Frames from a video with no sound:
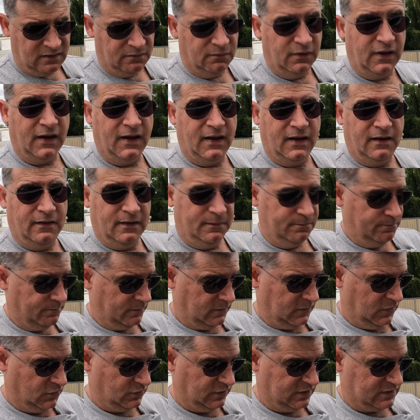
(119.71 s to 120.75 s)
We are
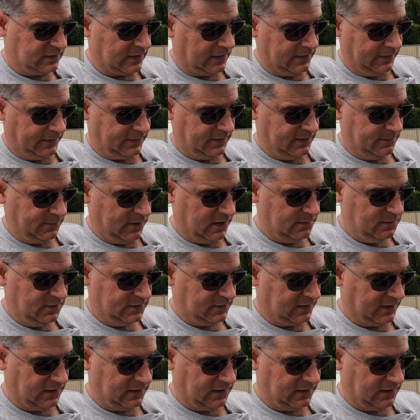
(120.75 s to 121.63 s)
using Starlink at the moment,